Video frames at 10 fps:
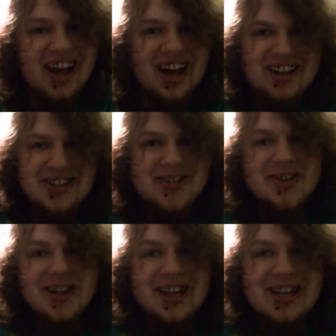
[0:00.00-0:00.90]
you
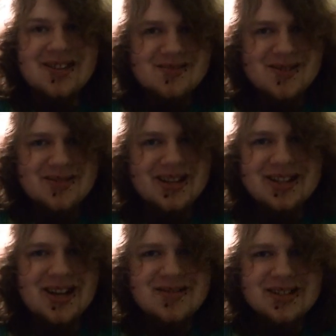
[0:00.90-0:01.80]
should like email me and
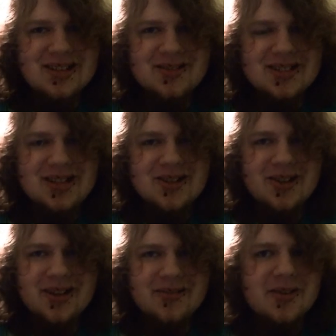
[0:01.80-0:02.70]
tell me, because I want to send you
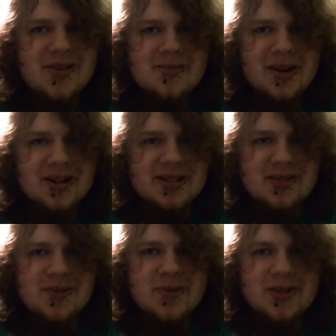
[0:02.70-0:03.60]
like $50
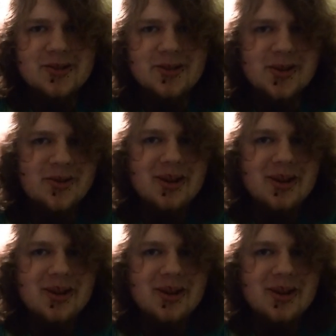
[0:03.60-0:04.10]
just for watching the whole way through.